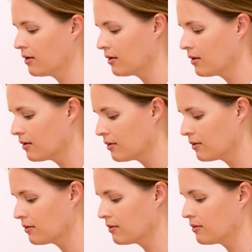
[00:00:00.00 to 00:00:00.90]

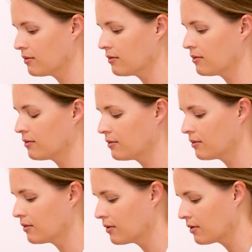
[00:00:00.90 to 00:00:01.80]

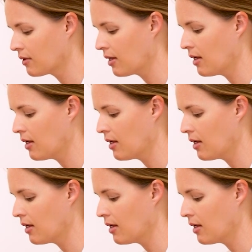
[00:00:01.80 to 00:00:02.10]
(silence)